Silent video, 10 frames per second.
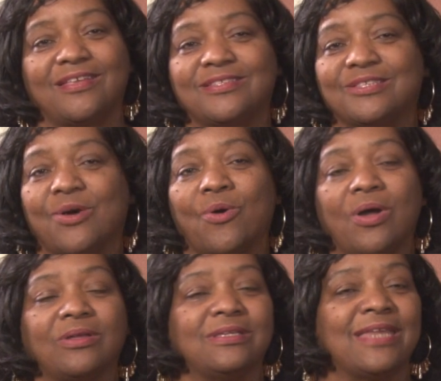So
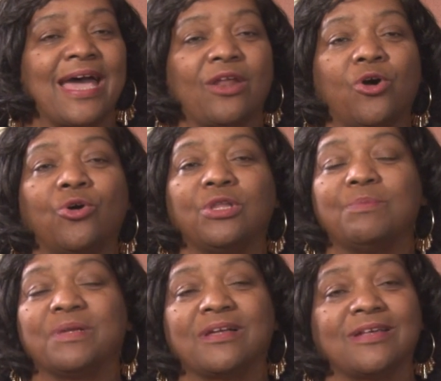not only
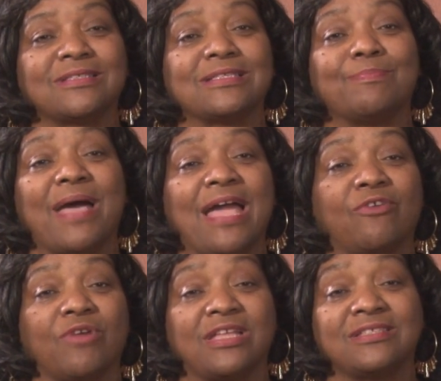because it's my
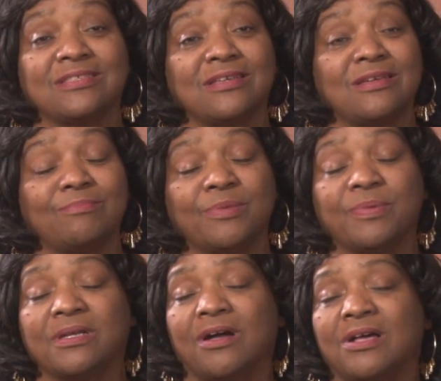grandson, but
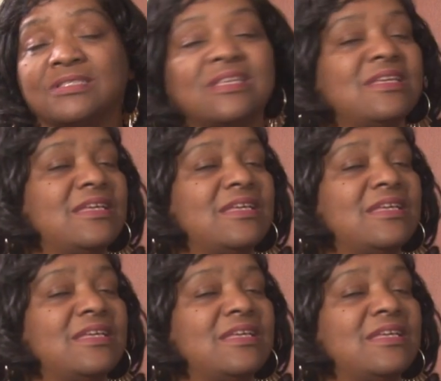because